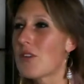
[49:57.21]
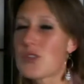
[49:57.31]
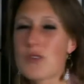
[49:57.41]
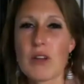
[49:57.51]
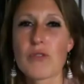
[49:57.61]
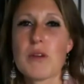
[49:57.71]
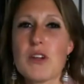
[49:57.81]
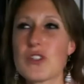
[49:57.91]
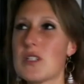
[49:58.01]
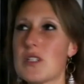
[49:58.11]
the
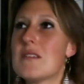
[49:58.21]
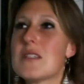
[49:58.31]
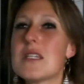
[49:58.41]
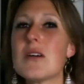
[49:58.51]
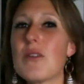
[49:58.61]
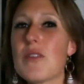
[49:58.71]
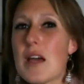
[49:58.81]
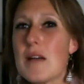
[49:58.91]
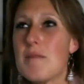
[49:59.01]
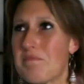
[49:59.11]
transformation until they,